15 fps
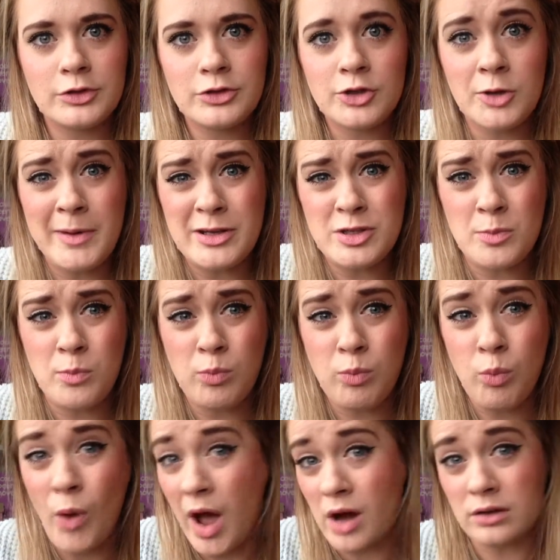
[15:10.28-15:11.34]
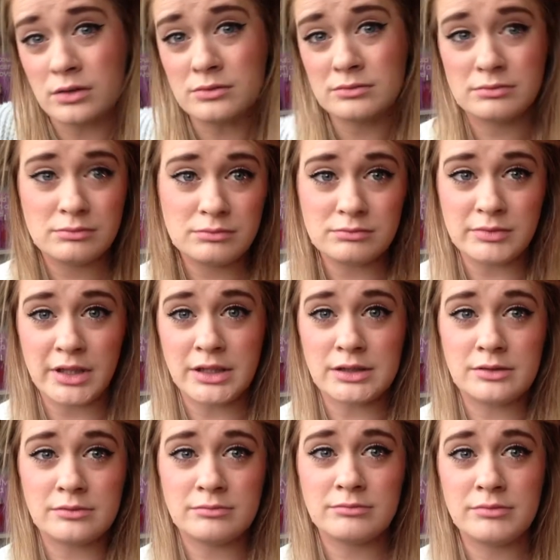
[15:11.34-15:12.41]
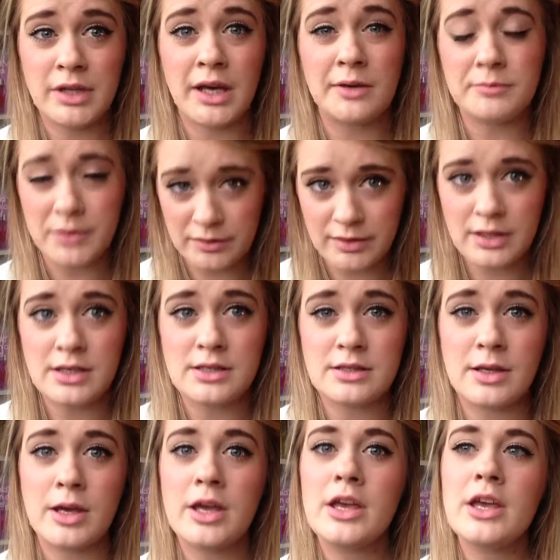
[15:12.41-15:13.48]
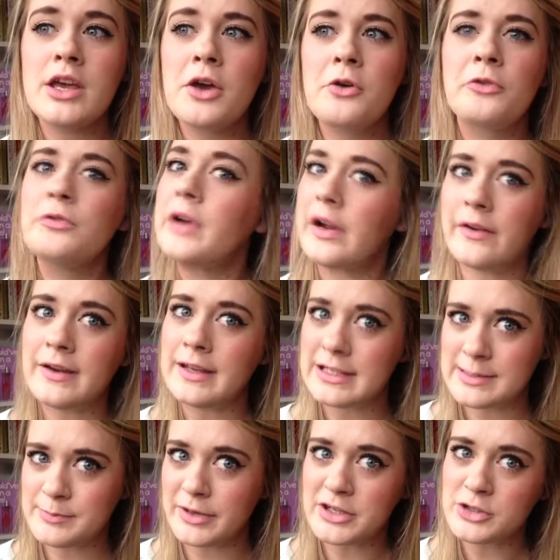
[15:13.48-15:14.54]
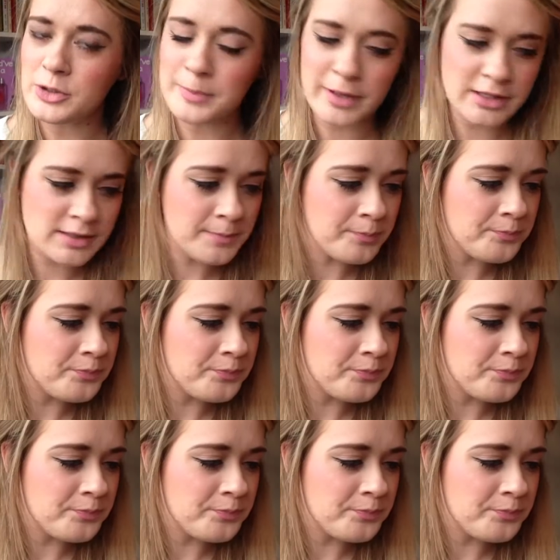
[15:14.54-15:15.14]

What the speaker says: do my job well. And yeah, I think he's a very inspirational person.